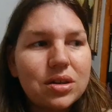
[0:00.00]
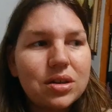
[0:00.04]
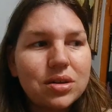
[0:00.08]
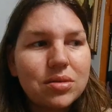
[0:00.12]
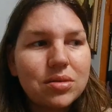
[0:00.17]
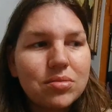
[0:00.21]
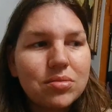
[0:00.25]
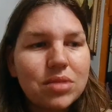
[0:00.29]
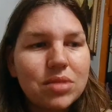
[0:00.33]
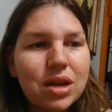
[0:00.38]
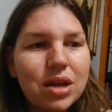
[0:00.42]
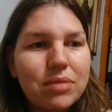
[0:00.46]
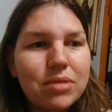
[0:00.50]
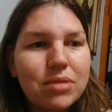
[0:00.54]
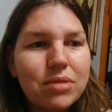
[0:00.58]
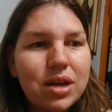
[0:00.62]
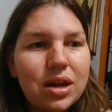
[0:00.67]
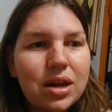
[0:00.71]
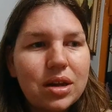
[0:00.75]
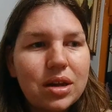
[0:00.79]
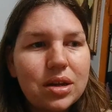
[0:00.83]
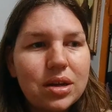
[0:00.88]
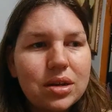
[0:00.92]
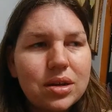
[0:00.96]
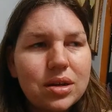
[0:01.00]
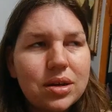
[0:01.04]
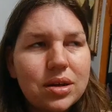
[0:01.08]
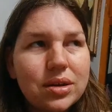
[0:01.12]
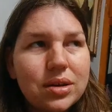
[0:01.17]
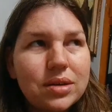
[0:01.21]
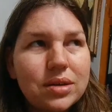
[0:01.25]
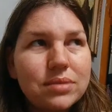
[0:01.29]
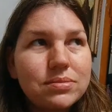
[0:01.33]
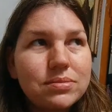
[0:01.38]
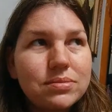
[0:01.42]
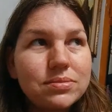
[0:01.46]
some laminated
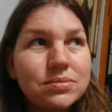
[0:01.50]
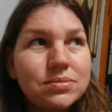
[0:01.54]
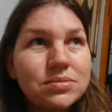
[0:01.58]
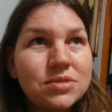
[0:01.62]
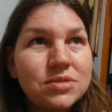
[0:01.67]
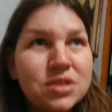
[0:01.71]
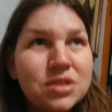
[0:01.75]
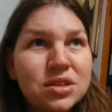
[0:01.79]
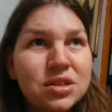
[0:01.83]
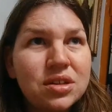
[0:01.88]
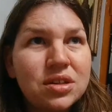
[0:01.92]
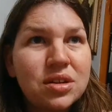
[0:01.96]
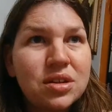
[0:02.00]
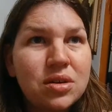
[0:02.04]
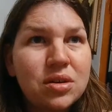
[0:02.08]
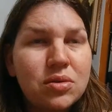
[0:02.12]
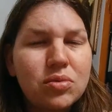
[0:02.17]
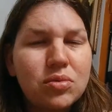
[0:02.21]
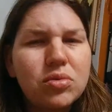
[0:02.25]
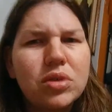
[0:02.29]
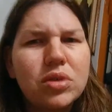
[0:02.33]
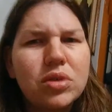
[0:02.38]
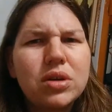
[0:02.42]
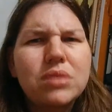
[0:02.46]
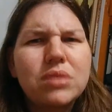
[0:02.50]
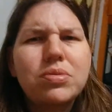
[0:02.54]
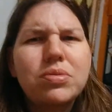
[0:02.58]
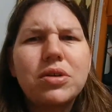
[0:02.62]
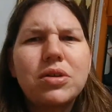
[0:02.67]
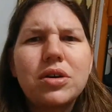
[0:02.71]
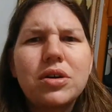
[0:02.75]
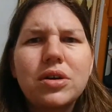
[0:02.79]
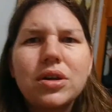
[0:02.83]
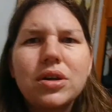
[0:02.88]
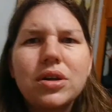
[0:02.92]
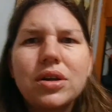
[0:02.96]
wood to put
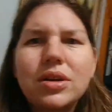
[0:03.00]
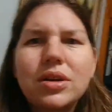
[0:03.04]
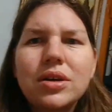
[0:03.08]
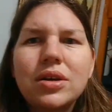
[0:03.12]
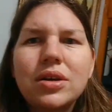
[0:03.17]
on it.